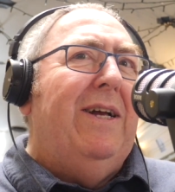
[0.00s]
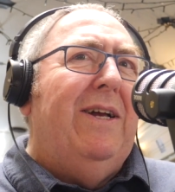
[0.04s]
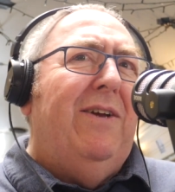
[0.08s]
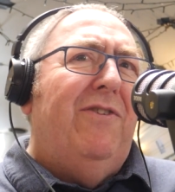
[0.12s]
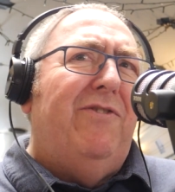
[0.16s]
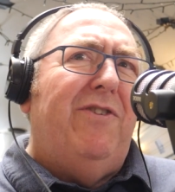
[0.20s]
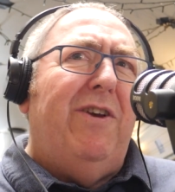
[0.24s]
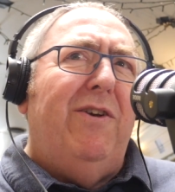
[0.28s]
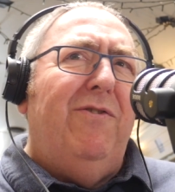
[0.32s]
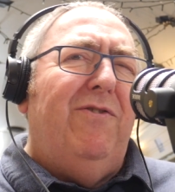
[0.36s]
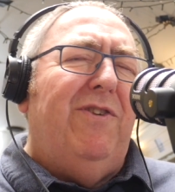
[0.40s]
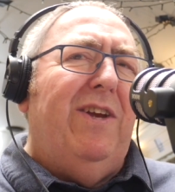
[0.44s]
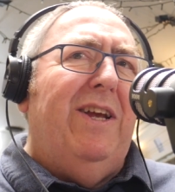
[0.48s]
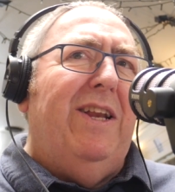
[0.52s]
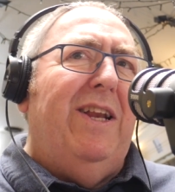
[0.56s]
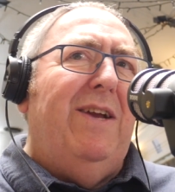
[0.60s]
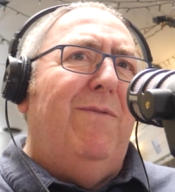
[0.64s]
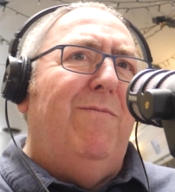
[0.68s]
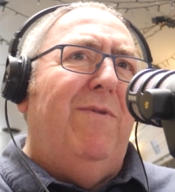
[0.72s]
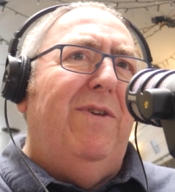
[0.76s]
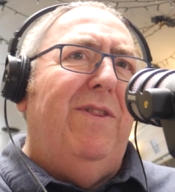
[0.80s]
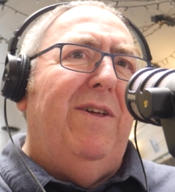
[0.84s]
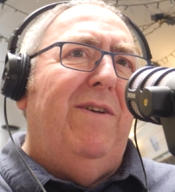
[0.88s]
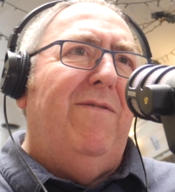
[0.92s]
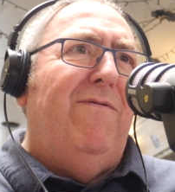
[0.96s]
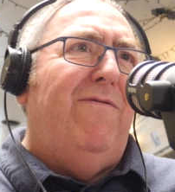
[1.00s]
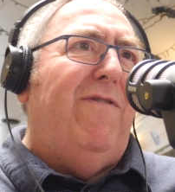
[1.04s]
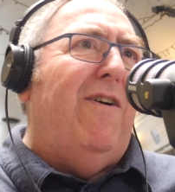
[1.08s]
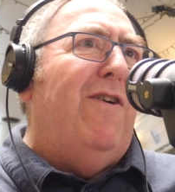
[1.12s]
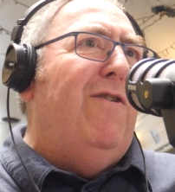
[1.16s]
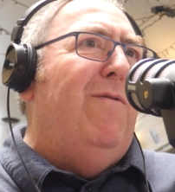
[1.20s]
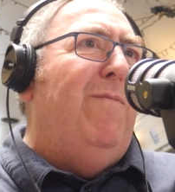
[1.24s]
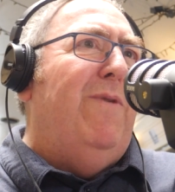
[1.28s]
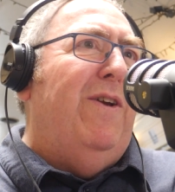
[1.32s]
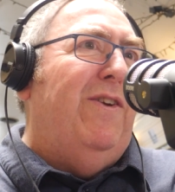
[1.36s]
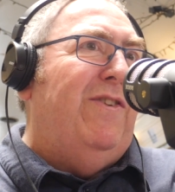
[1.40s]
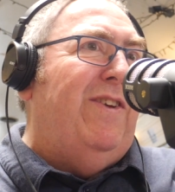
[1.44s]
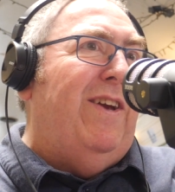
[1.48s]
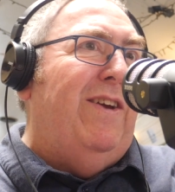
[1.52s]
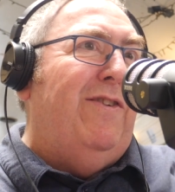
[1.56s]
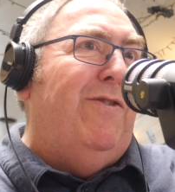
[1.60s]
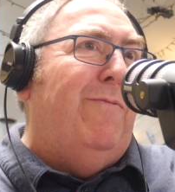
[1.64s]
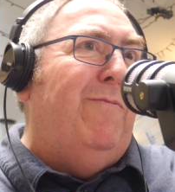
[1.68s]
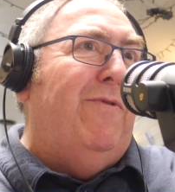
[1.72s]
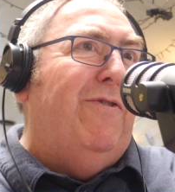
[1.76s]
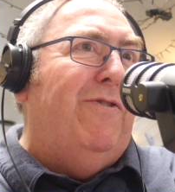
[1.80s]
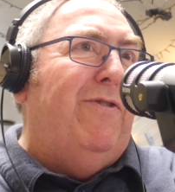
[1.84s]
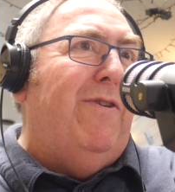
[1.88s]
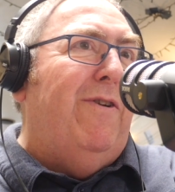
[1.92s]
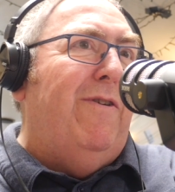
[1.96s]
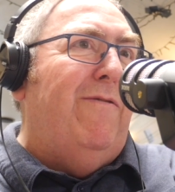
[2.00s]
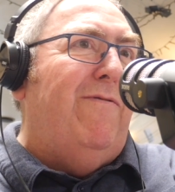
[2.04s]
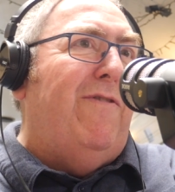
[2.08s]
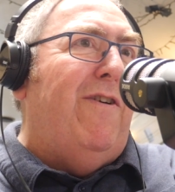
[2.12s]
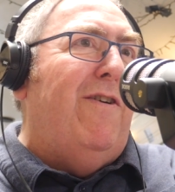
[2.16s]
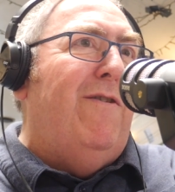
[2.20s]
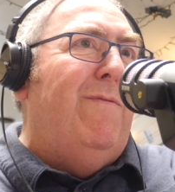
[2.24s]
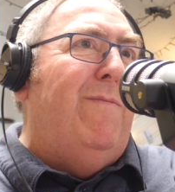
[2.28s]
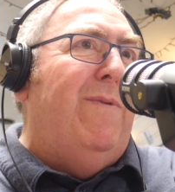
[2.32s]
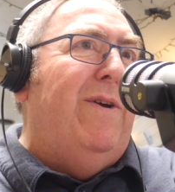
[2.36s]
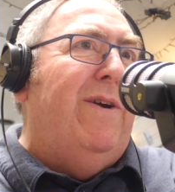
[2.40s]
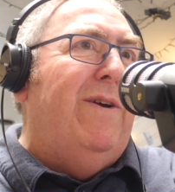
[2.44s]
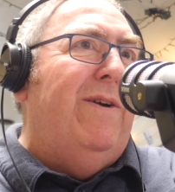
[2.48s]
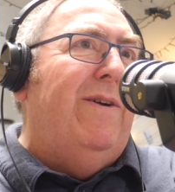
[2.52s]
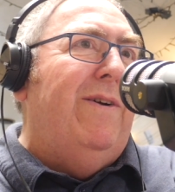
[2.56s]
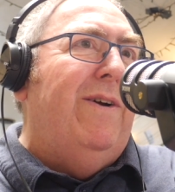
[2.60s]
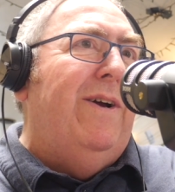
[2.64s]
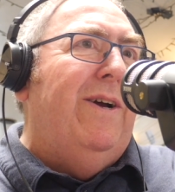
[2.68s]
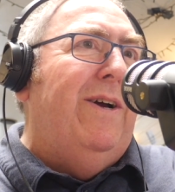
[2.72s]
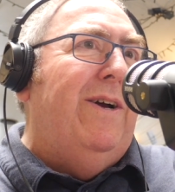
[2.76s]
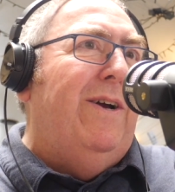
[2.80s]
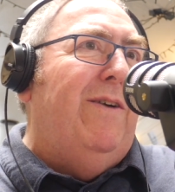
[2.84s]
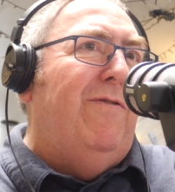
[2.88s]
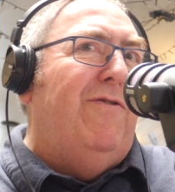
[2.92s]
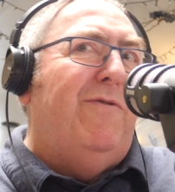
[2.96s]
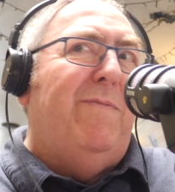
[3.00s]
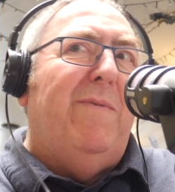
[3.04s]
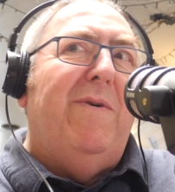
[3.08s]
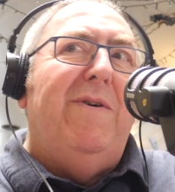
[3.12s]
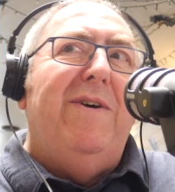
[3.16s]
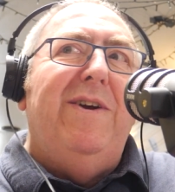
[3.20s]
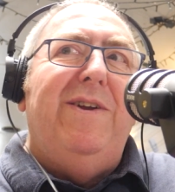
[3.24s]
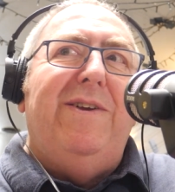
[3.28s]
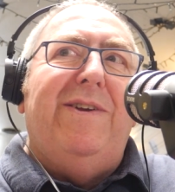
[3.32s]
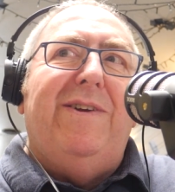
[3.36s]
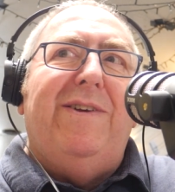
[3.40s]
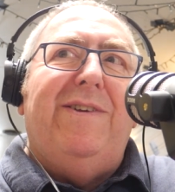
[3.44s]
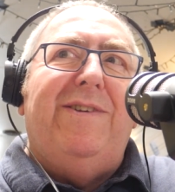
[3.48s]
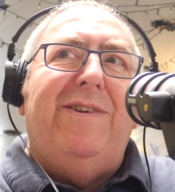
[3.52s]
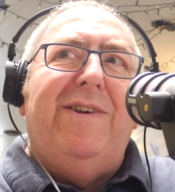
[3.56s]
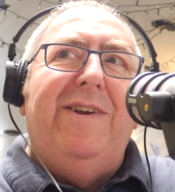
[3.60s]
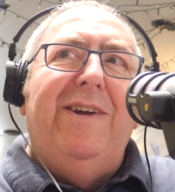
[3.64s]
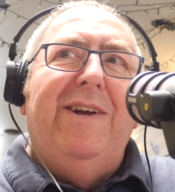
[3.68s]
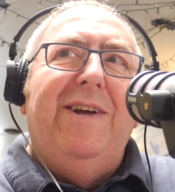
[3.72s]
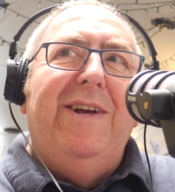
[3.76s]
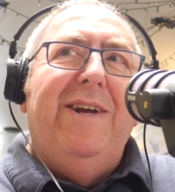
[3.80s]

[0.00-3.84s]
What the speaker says: So dealing with a phobia, say someone's got a phobia of spiders,